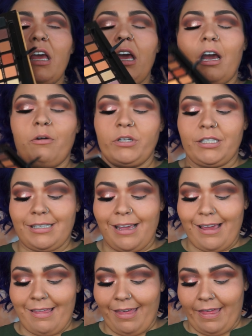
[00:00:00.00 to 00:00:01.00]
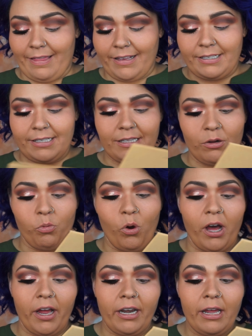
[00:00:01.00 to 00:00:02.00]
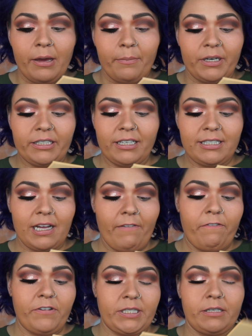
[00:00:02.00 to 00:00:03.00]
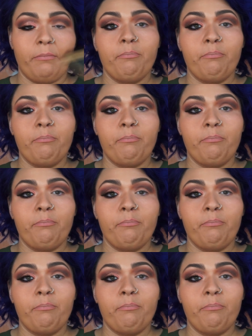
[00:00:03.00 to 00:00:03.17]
I would say that this is the one, but it does have some